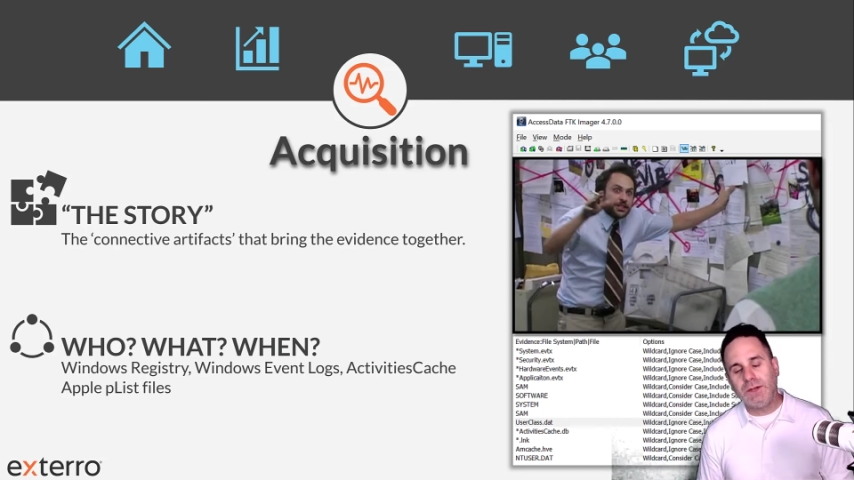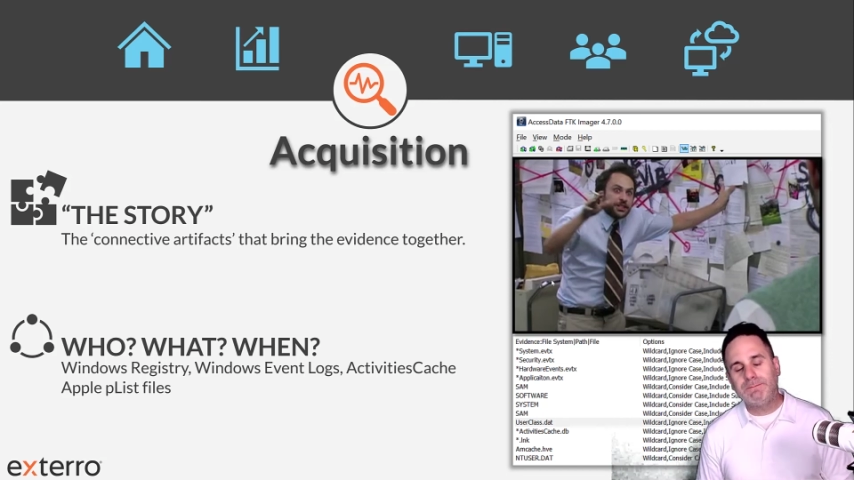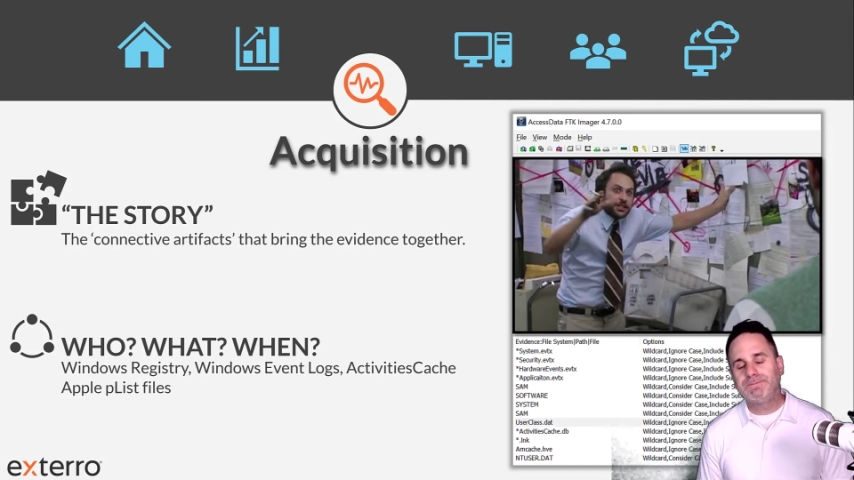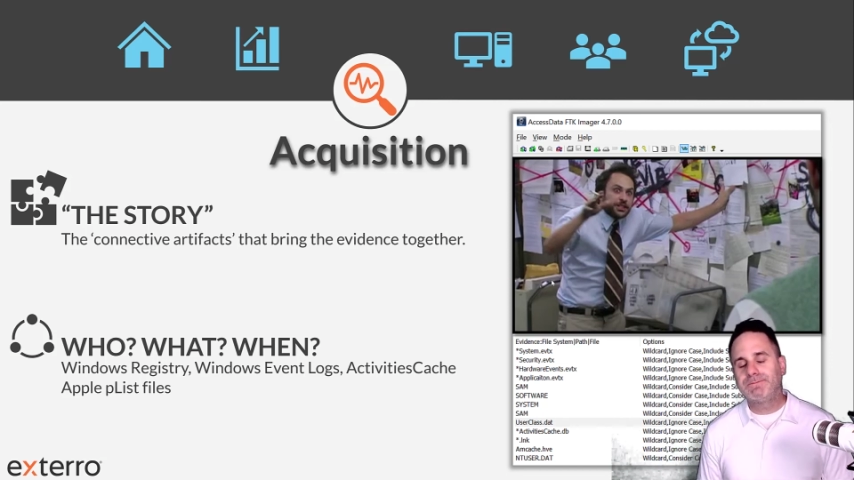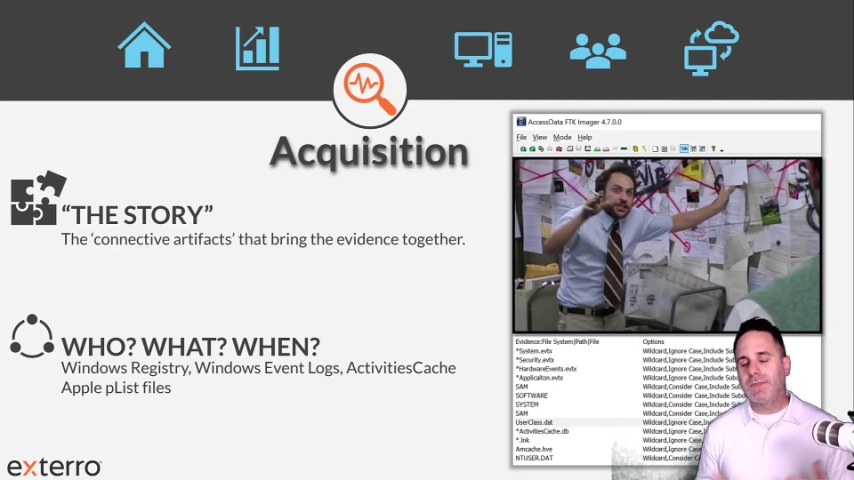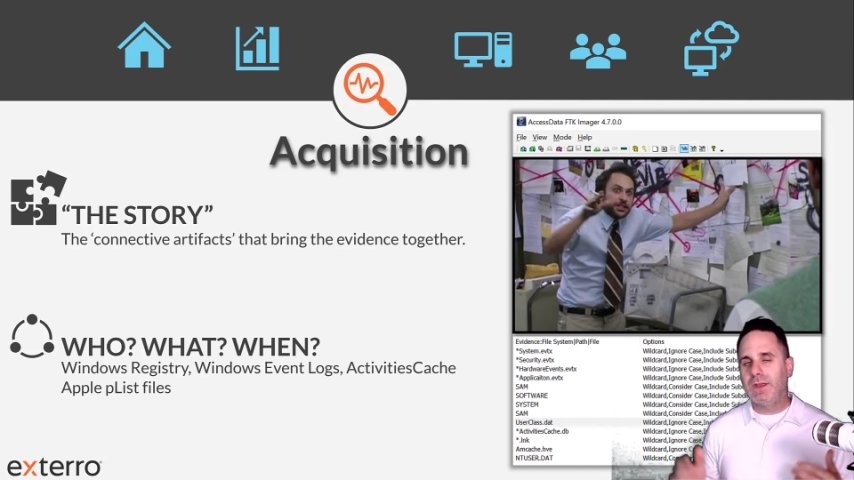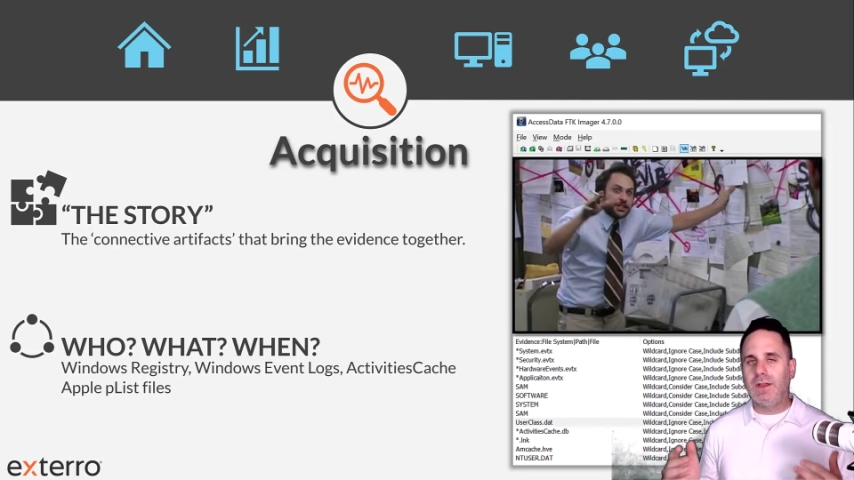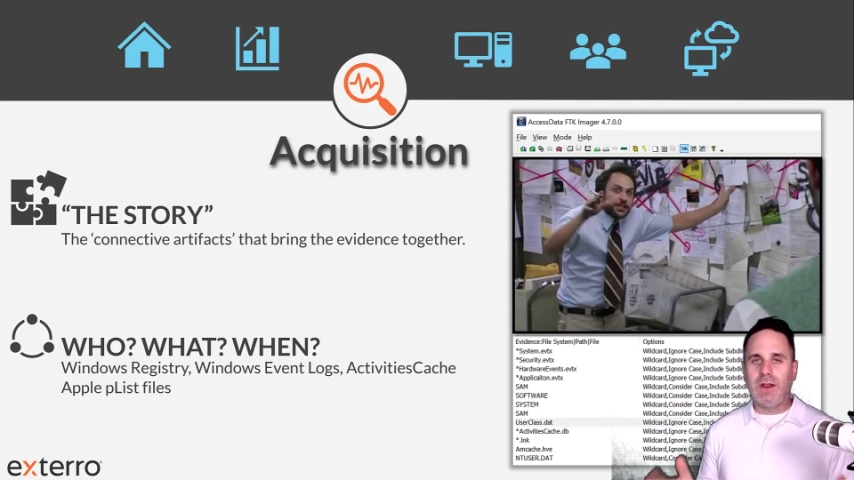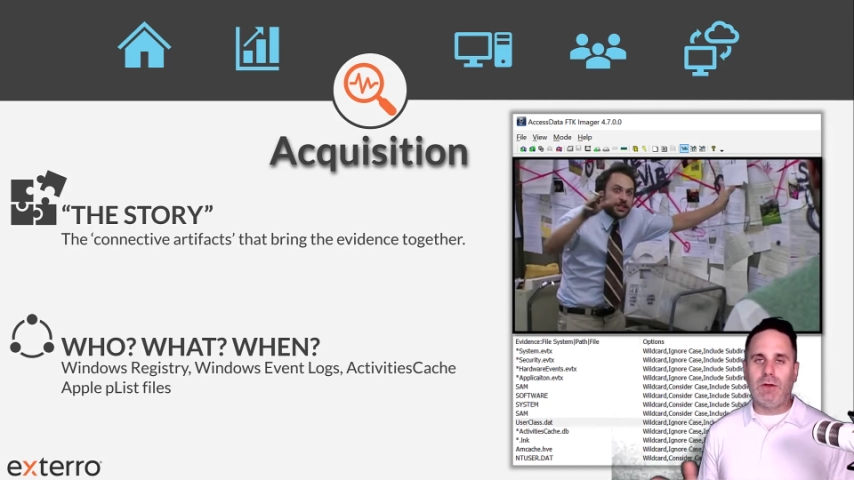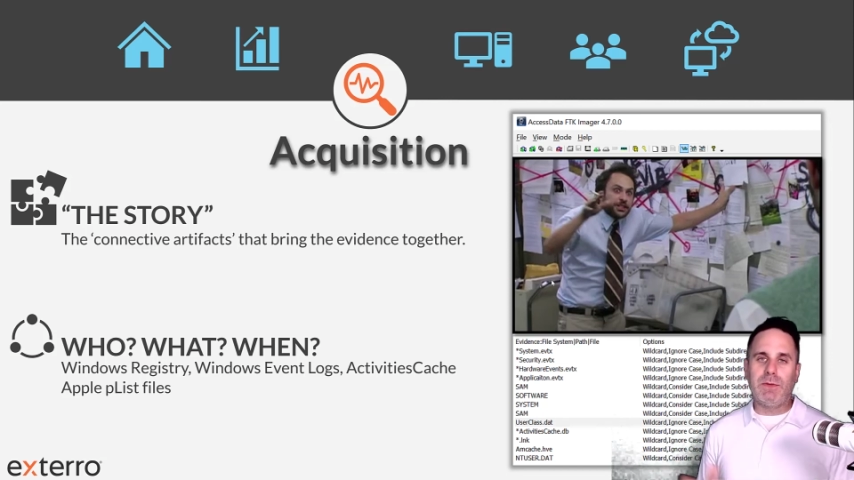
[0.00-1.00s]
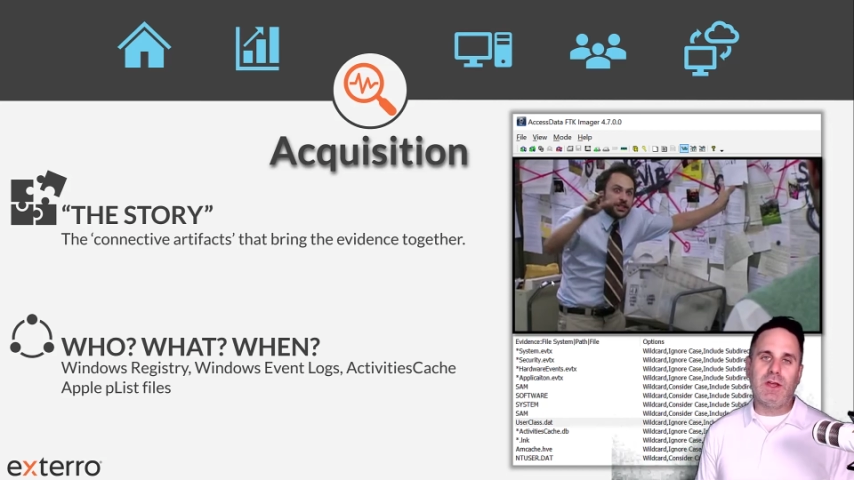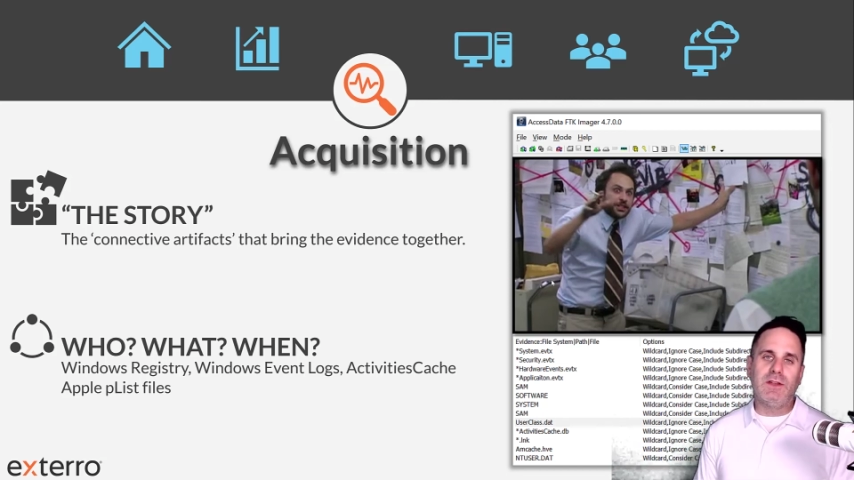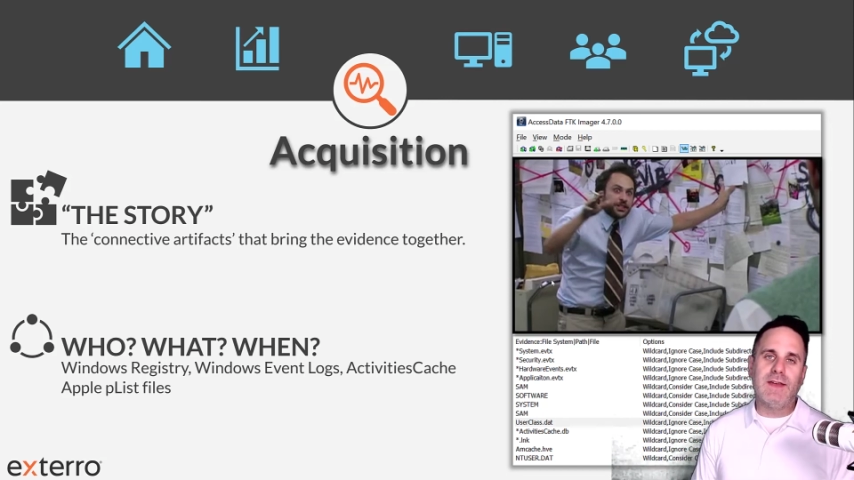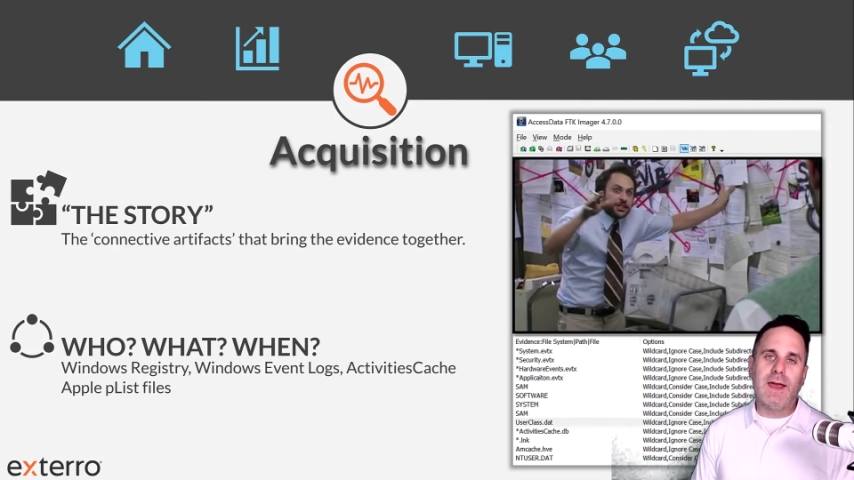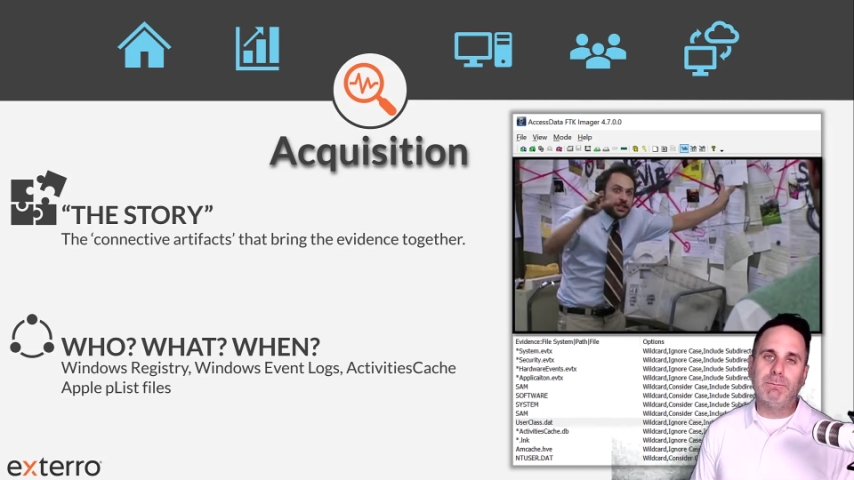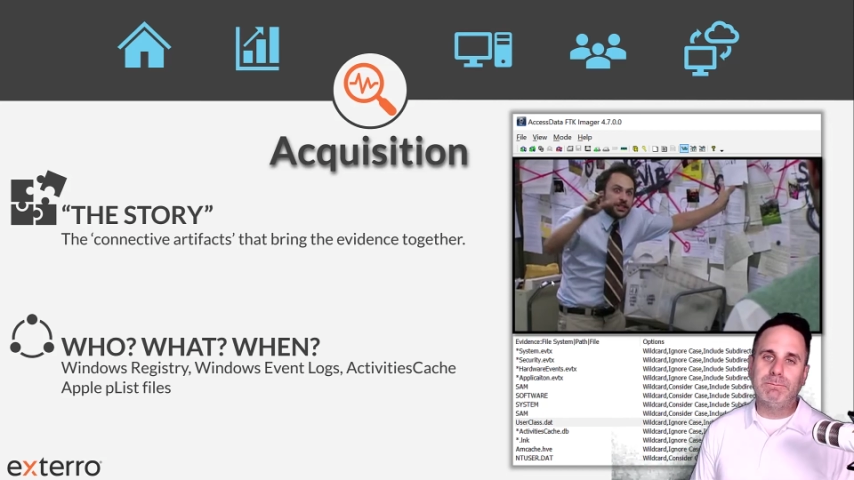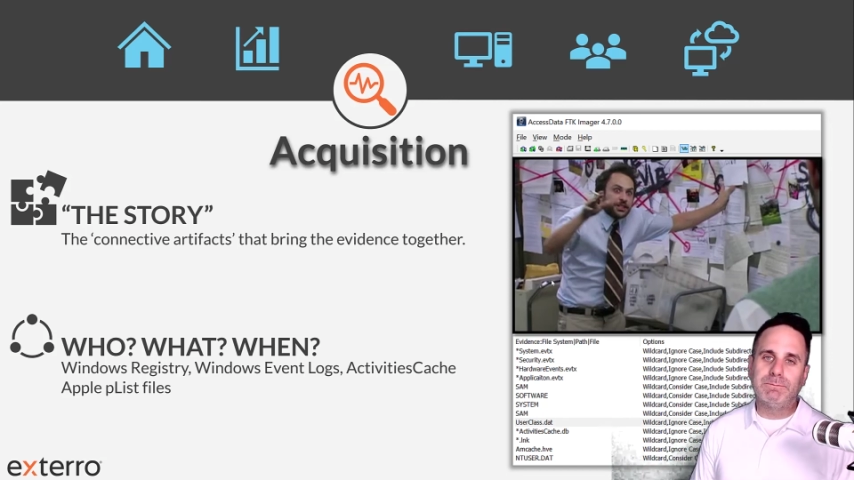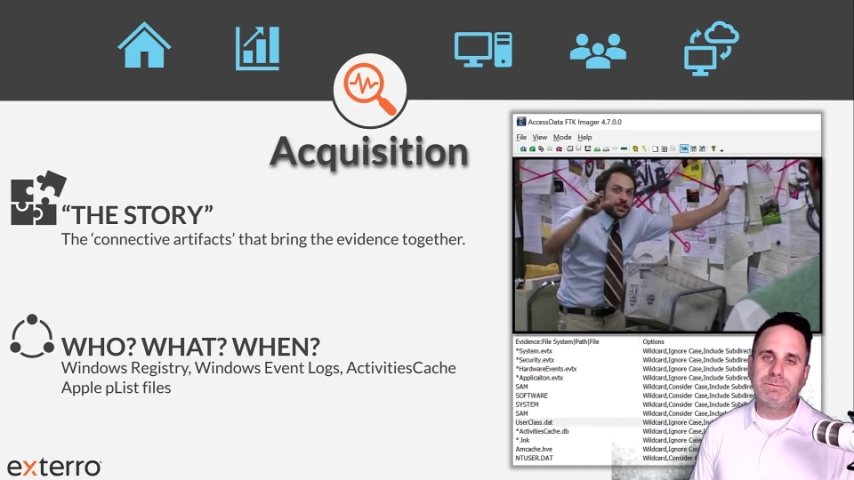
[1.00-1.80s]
and it'll be a good time.